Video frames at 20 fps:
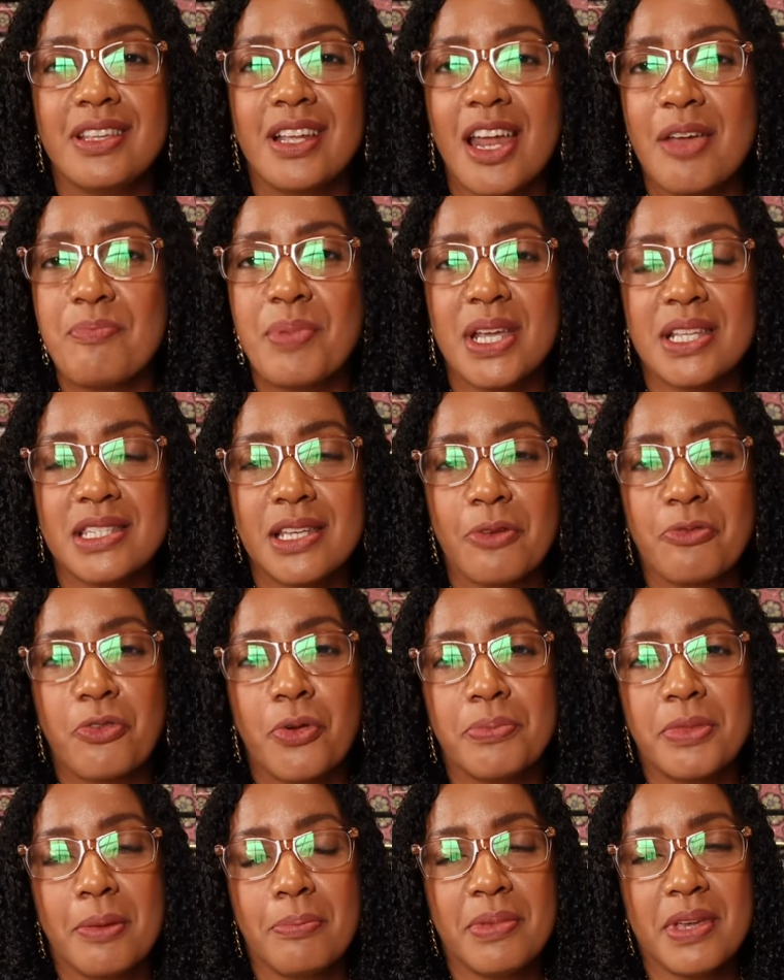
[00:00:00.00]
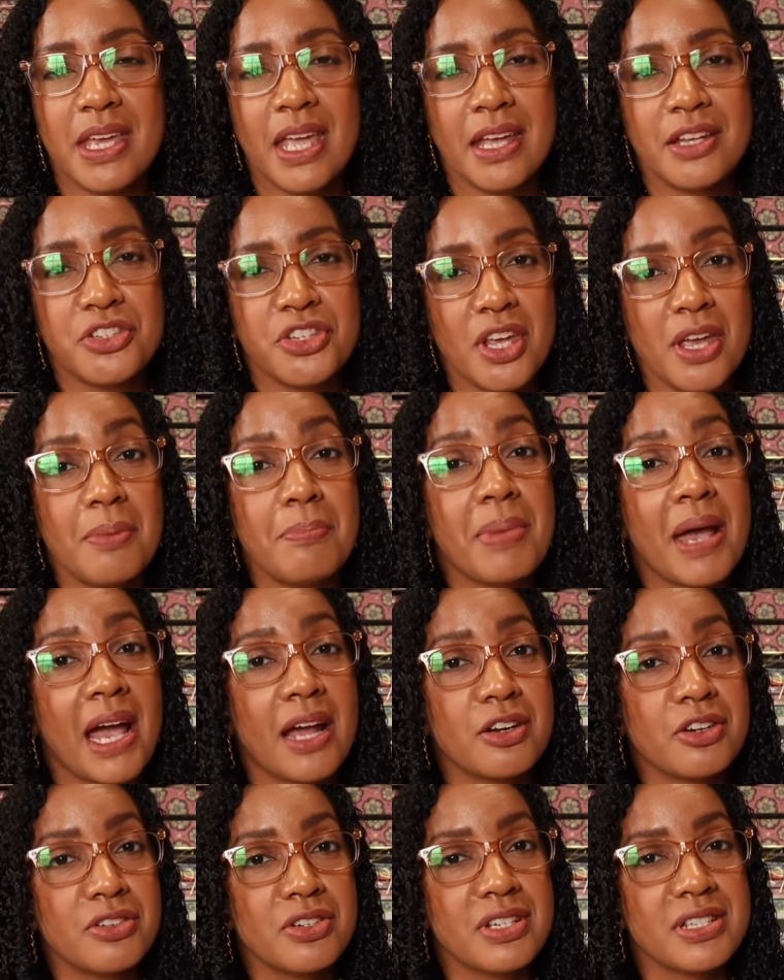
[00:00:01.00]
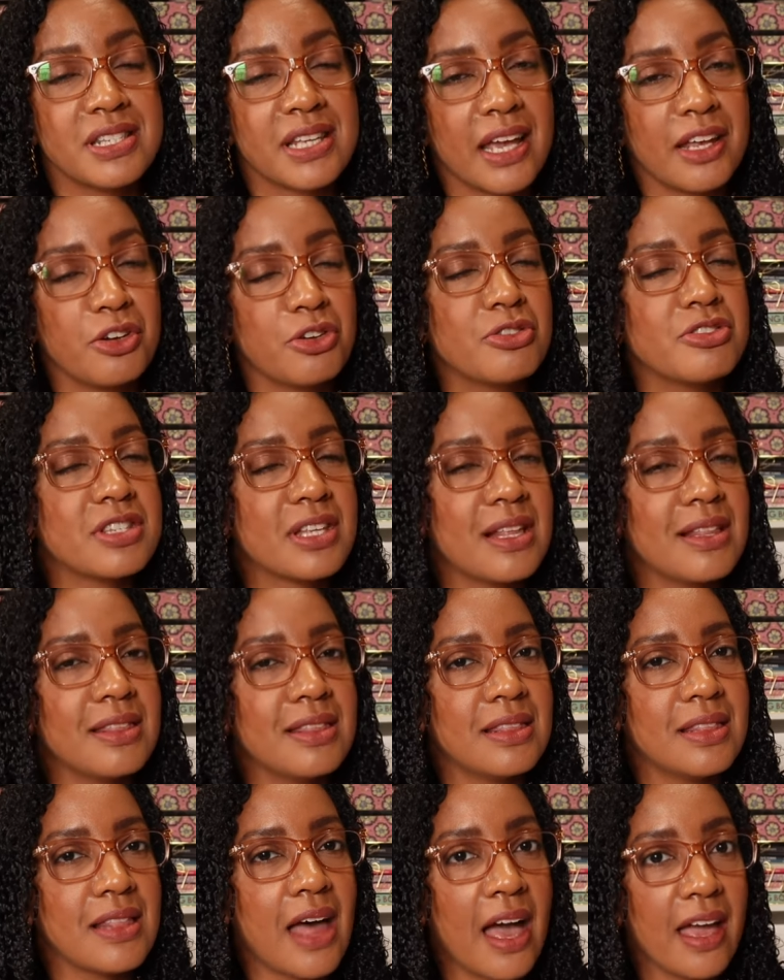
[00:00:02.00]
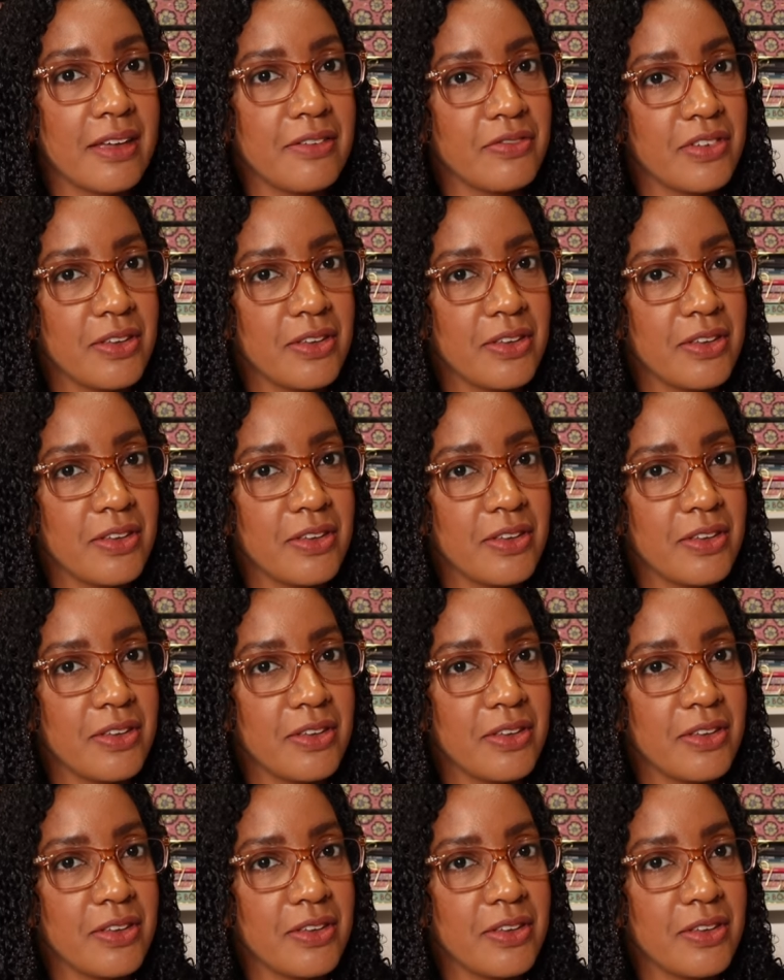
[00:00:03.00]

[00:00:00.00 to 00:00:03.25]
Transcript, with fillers: that I picked up from the B H M Pattern Designers live